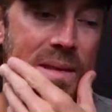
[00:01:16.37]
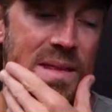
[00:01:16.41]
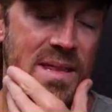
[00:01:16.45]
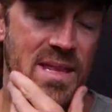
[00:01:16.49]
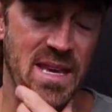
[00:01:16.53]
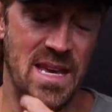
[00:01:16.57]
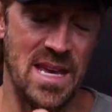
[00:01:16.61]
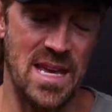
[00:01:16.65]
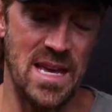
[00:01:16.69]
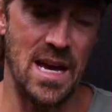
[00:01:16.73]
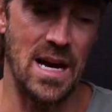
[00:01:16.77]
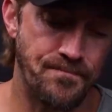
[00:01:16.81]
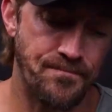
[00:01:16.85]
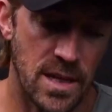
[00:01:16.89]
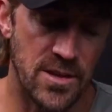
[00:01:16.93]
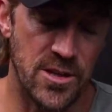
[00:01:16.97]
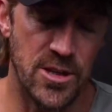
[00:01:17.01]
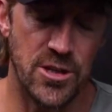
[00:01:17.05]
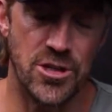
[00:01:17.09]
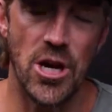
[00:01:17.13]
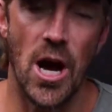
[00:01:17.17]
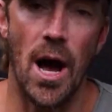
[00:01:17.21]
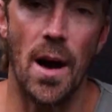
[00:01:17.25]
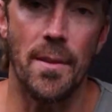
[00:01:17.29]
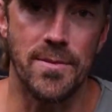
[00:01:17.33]
the
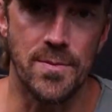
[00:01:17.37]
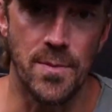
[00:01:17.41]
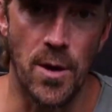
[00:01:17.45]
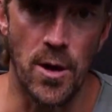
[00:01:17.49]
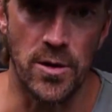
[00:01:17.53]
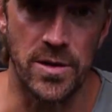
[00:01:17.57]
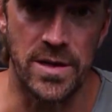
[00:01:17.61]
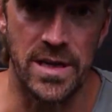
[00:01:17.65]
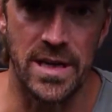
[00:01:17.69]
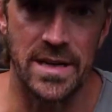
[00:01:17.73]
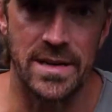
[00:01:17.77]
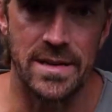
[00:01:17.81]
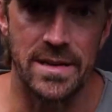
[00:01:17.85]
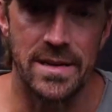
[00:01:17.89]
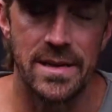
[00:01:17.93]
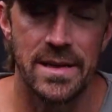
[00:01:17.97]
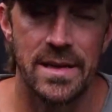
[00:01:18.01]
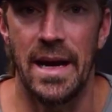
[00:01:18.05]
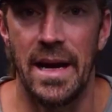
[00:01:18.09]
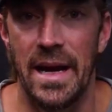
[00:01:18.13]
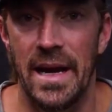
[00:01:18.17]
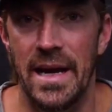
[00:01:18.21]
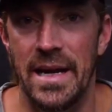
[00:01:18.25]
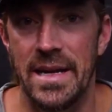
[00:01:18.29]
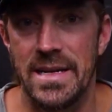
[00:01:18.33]
jobs market
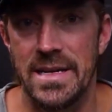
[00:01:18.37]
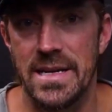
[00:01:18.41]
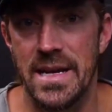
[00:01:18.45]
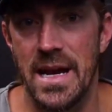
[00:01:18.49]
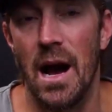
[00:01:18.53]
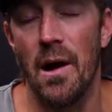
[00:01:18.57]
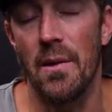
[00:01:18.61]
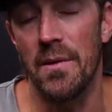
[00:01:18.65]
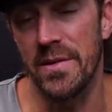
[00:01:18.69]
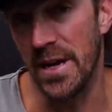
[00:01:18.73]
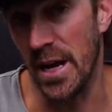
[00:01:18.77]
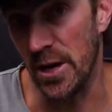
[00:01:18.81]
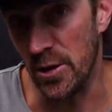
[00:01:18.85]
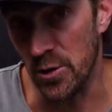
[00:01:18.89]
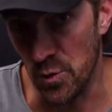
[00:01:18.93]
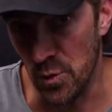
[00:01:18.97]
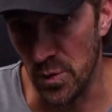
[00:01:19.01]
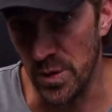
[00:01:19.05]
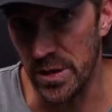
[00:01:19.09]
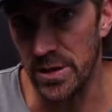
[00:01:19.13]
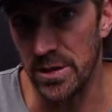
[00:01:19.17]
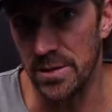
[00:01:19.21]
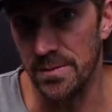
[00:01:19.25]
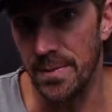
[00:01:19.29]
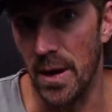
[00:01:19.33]
and how he got
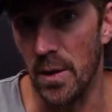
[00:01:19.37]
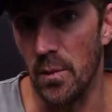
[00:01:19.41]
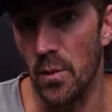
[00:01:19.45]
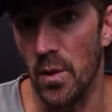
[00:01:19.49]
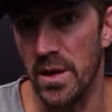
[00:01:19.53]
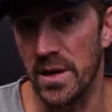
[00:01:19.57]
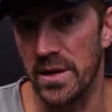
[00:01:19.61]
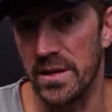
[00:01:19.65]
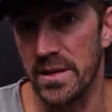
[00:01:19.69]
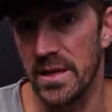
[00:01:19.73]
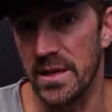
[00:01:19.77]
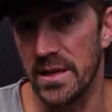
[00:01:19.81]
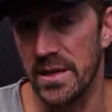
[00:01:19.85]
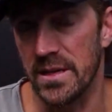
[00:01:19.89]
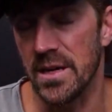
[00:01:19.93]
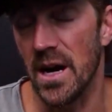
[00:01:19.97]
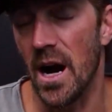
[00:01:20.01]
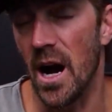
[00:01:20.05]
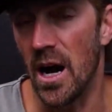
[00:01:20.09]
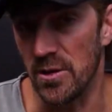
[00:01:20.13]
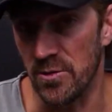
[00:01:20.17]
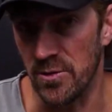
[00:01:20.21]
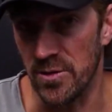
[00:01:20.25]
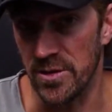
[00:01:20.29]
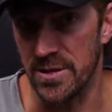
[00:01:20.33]
grilled by one of the
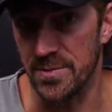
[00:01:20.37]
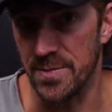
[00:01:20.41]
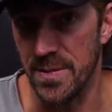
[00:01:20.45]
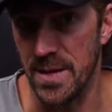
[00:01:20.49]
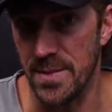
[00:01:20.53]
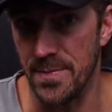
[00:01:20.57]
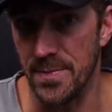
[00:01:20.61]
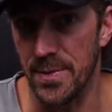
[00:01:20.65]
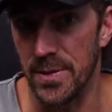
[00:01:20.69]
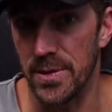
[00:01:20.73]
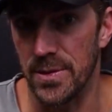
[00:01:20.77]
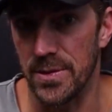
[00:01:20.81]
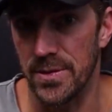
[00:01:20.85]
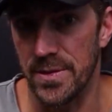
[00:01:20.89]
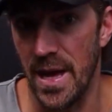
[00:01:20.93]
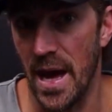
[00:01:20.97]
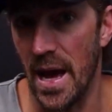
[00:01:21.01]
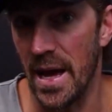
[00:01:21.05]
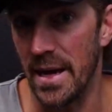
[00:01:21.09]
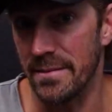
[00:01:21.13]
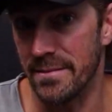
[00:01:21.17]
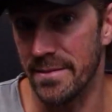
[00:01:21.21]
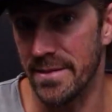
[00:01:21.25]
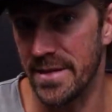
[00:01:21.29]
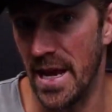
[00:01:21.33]
Congress people
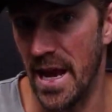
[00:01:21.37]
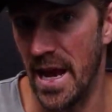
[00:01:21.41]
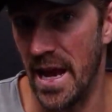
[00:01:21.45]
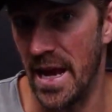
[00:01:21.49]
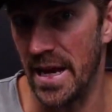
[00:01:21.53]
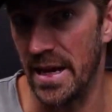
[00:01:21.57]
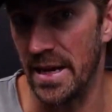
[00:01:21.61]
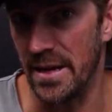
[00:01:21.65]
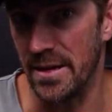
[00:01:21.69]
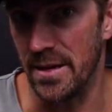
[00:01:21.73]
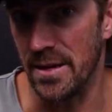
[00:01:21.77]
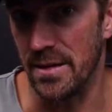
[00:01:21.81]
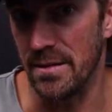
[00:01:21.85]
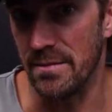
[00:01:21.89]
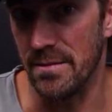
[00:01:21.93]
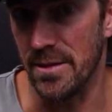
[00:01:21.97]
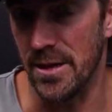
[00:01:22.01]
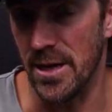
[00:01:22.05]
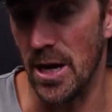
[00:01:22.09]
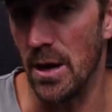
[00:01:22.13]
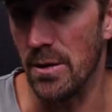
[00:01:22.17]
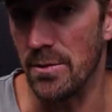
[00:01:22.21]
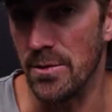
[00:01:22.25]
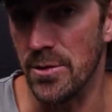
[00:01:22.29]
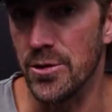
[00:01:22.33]
that saying,
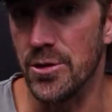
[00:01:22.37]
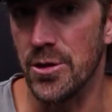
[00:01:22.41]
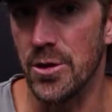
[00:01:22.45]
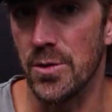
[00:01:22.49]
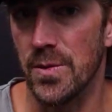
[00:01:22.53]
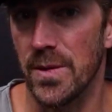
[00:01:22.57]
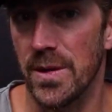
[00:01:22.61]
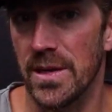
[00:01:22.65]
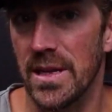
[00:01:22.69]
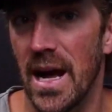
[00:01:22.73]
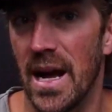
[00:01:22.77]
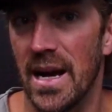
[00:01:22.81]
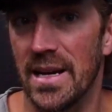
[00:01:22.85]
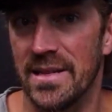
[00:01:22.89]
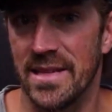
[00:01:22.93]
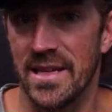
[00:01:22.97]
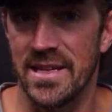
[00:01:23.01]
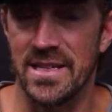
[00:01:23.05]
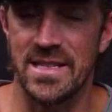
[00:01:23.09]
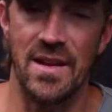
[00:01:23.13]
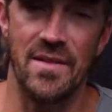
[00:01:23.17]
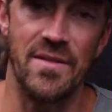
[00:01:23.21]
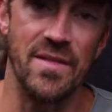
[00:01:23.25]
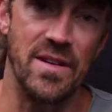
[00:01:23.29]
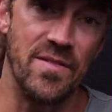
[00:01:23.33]
you do realize that
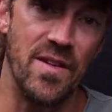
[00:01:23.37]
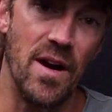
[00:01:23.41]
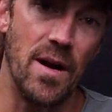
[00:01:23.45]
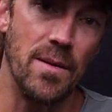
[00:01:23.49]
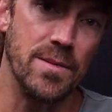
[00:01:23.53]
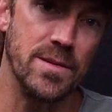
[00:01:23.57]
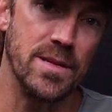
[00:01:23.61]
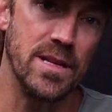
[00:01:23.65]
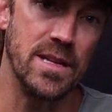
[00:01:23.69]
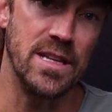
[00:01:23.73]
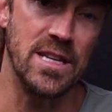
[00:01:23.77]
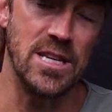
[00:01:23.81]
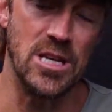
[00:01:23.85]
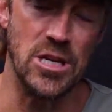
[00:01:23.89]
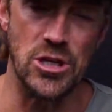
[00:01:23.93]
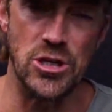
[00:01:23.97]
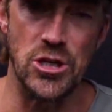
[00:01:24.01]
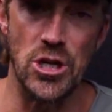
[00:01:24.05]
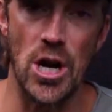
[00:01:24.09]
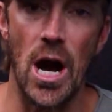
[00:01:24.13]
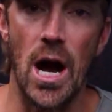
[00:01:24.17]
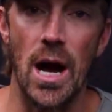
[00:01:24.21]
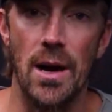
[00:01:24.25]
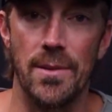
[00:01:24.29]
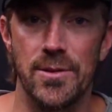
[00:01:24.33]
75% of these
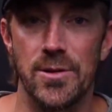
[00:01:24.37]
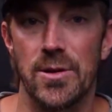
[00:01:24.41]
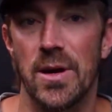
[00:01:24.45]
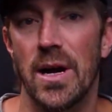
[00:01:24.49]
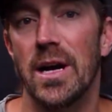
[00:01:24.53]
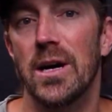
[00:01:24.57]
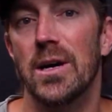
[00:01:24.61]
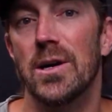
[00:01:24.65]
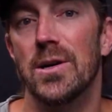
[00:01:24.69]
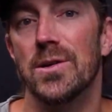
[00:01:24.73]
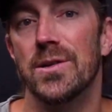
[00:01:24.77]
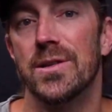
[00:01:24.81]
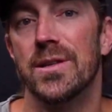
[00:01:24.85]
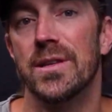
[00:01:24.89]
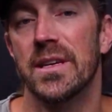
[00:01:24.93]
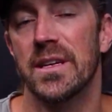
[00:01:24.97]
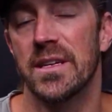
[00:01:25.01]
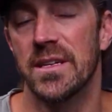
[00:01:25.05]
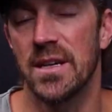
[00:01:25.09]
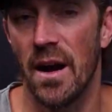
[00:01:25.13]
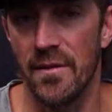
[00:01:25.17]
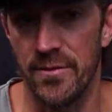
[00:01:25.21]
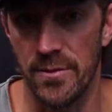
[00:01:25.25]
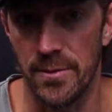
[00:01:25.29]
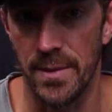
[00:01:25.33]
jobs are health,
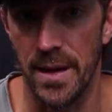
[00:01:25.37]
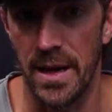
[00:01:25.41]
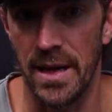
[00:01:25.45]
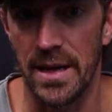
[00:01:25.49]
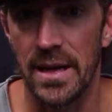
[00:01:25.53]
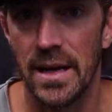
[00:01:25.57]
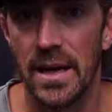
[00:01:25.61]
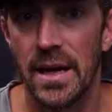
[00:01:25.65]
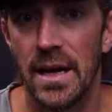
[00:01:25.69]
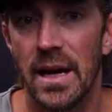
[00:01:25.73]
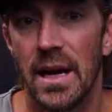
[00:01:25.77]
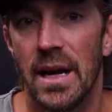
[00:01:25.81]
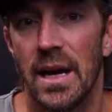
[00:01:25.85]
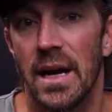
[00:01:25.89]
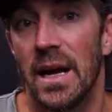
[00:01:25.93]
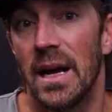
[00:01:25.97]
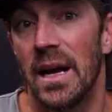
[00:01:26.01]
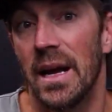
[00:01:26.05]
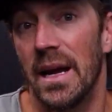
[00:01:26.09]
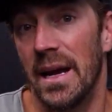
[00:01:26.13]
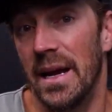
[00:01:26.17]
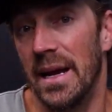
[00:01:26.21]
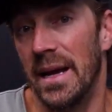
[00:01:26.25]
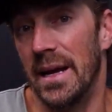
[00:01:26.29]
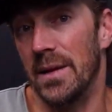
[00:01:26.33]
government,
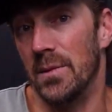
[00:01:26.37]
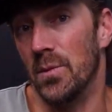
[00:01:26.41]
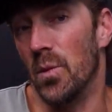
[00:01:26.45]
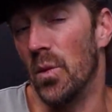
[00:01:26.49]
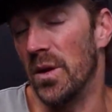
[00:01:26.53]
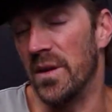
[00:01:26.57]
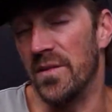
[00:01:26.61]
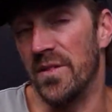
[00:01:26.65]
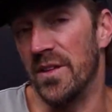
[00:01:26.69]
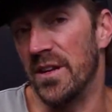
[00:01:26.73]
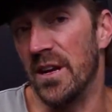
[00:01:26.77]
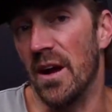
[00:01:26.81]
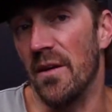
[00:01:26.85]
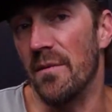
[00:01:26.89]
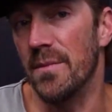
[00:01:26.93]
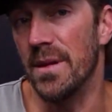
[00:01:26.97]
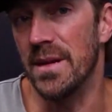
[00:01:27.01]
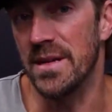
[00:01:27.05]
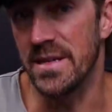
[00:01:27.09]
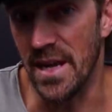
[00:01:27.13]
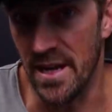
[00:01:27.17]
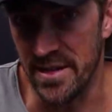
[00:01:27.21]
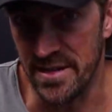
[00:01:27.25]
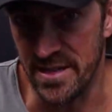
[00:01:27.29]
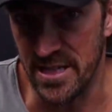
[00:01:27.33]
and what if the
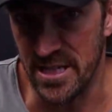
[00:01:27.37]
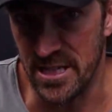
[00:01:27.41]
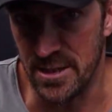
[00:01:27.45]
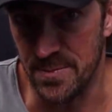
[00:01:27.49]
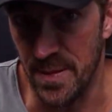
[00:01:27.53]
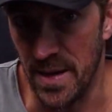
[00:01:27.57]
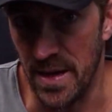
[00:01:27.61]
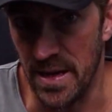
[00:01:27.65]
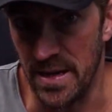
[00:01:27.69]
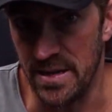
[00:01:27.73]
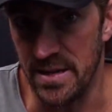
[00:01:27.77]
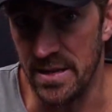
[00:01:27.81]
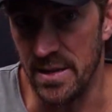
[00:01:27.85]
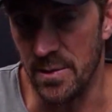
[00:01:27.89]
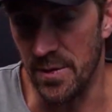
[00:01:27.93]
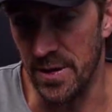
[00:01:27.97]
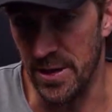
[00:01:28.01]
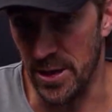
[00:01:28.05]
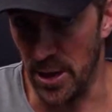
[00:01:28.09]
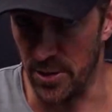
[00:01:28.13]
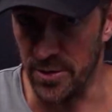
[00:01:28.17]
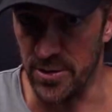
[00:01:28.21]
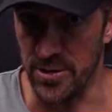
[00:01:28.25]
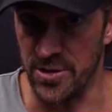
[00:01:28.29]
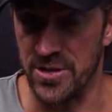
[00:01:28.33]
government doesn't spend? Then we
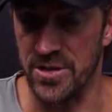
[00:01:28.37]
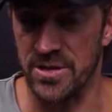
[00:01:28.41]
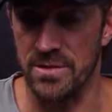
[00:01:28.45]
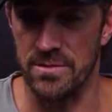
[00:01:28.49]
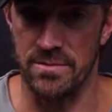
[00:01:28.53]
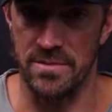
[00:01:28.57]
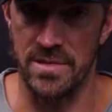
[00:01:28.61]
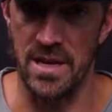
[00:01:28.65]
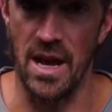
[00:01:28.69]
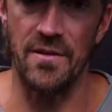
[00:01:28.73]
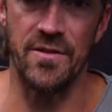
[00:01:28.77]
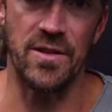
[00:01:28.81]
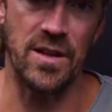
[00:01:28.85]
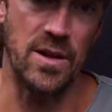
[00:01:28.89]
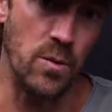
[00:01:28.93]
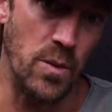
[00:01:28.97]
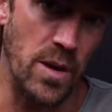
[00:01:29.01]
know there's definitely